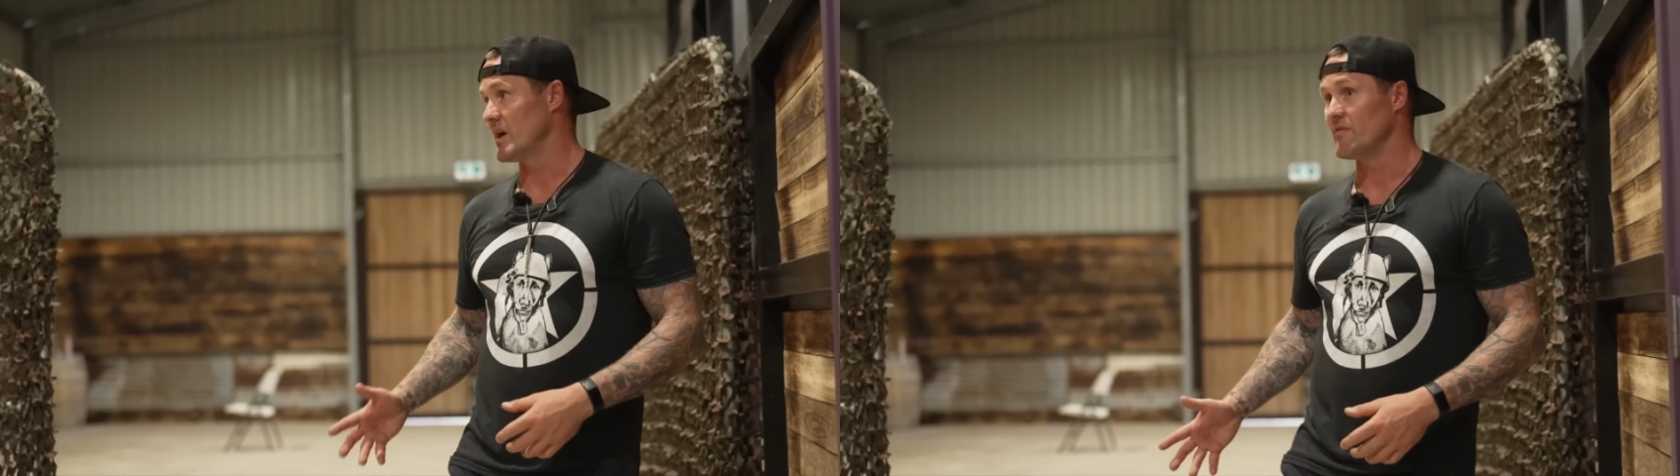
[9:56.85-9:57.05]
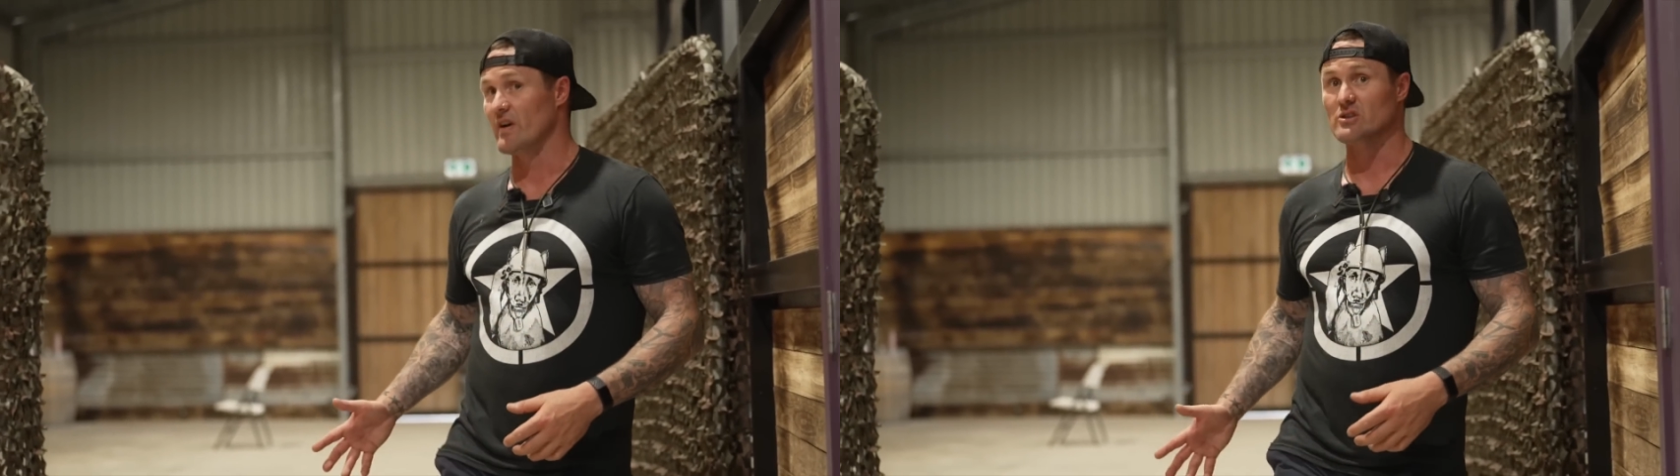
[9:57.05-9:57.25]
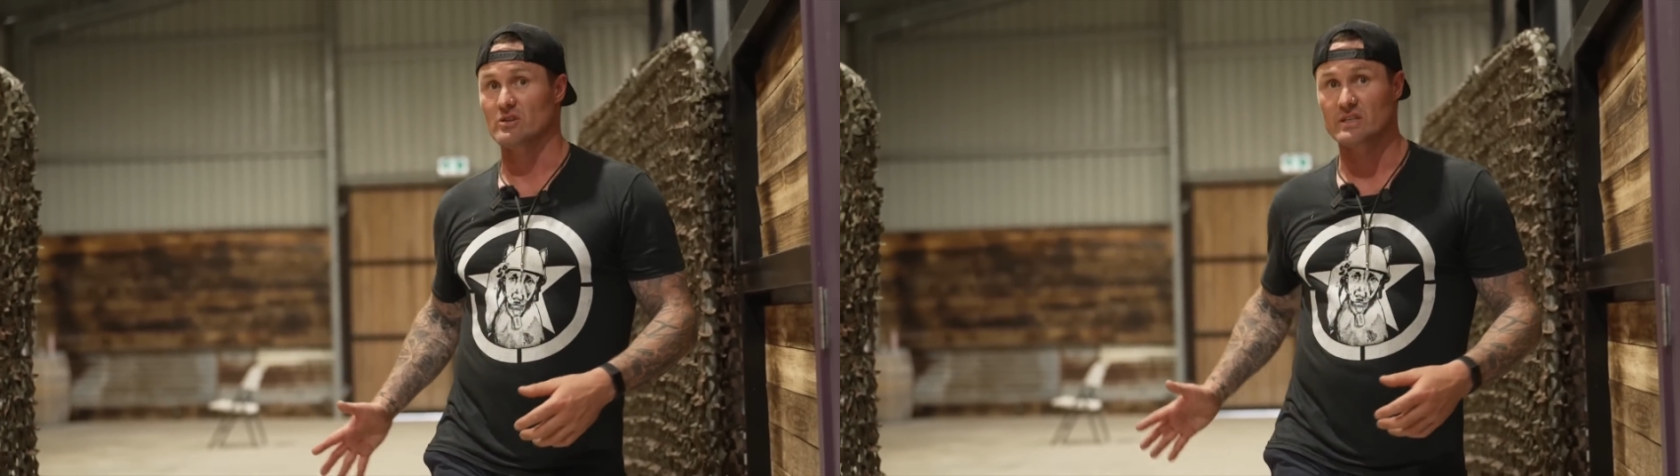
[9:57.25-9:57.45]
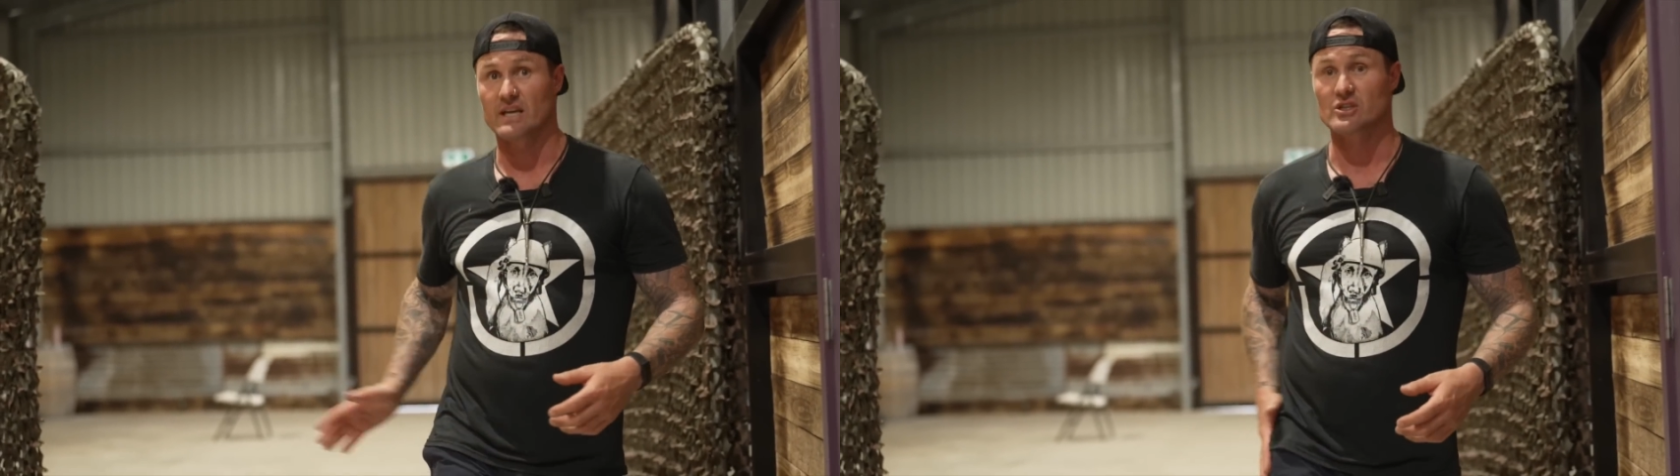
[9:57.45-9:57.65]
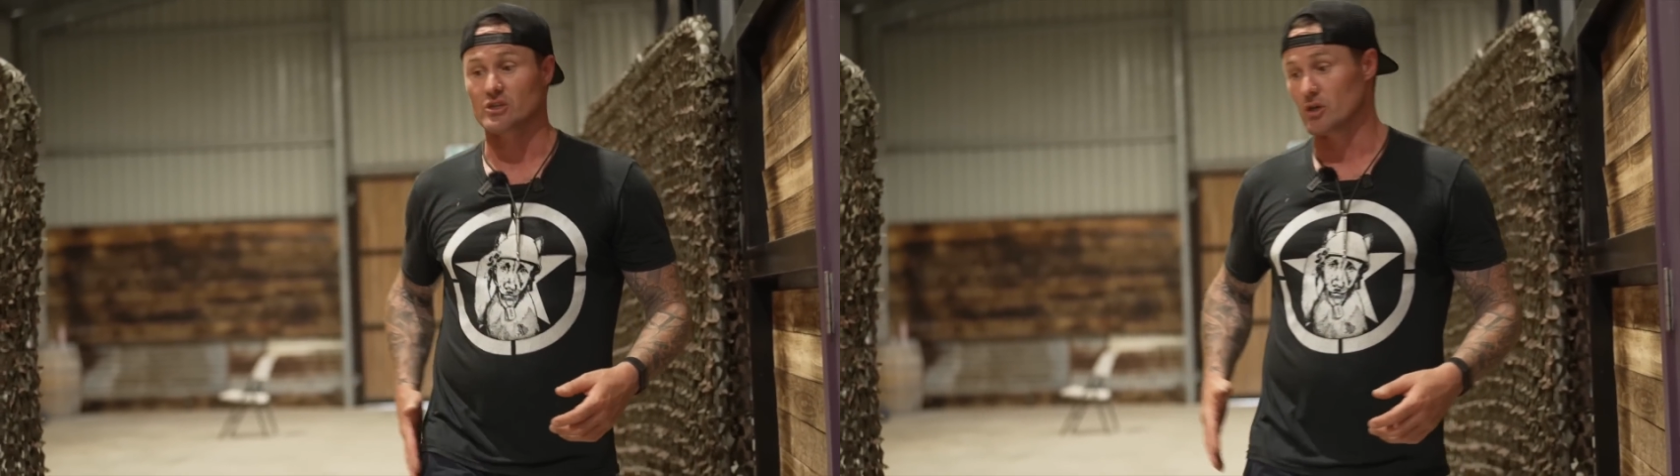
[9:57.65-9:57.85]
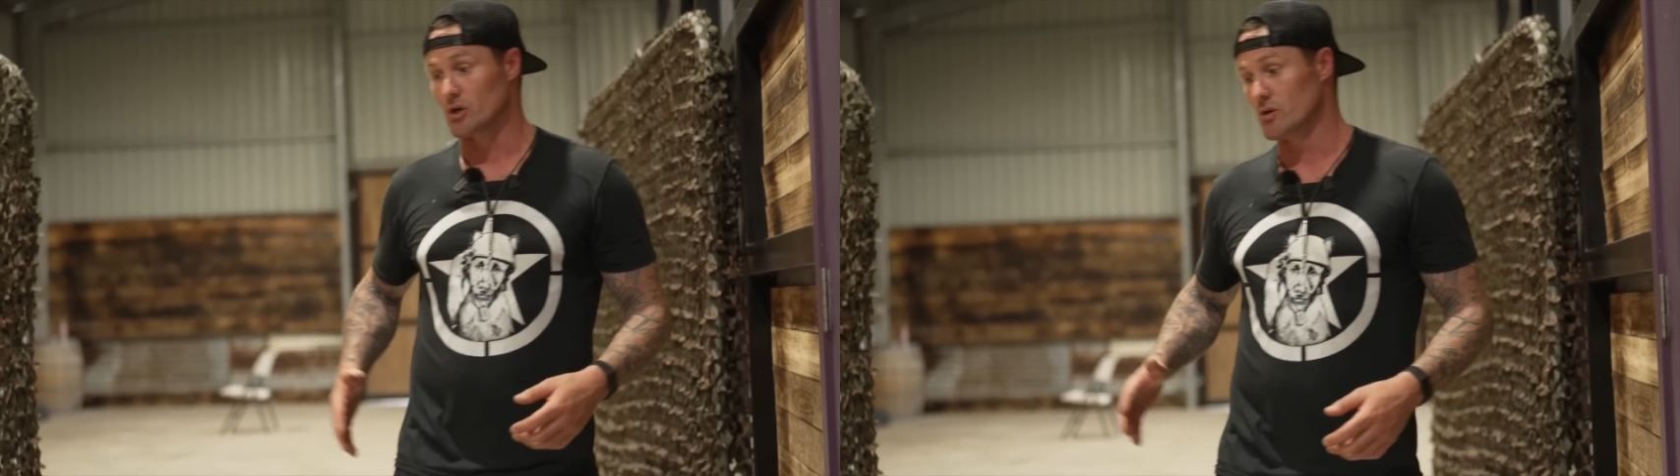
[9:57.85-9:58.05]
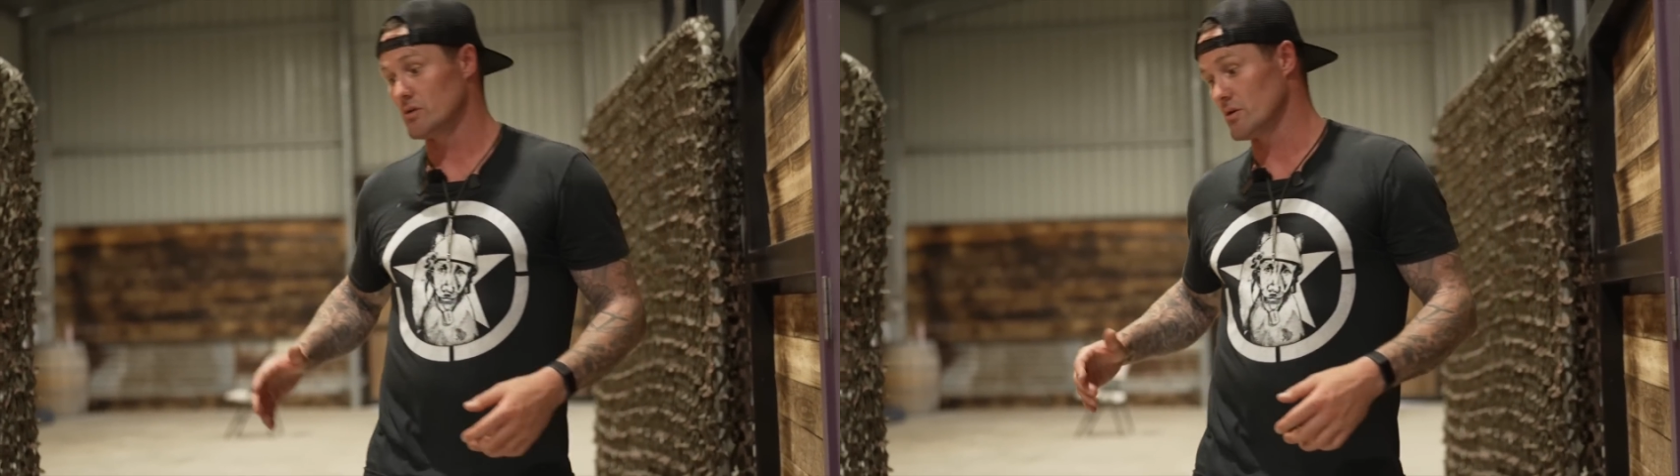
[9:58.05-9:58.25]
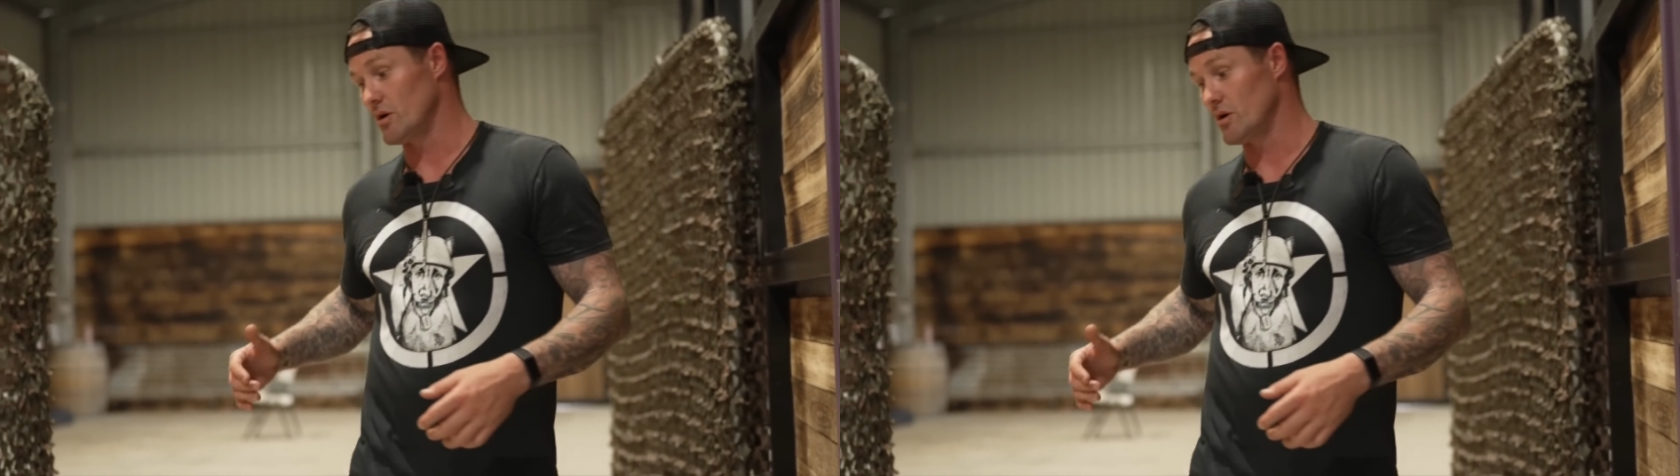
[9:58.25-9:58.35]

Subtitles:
eventually next to you